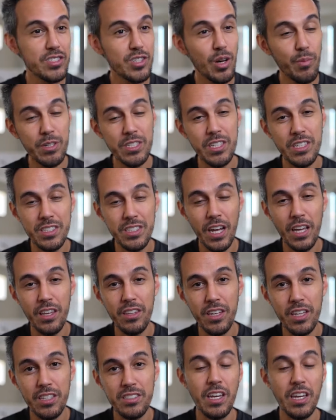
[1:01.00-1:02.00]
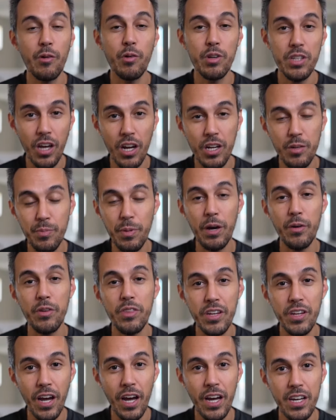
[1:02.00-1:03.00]
much exciting things that I want to talk about with you
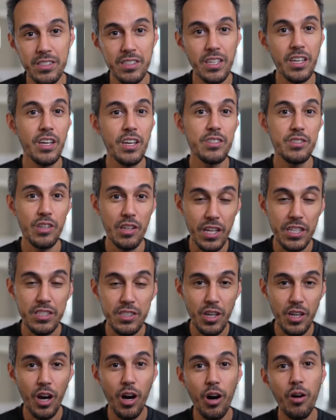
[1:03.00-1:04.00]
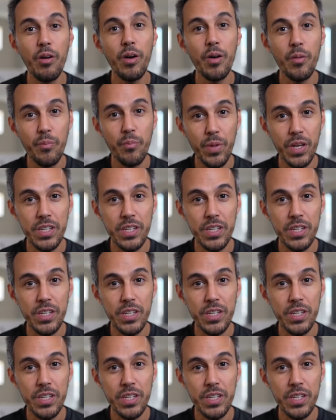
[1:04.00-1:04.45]
guys. So let's go Big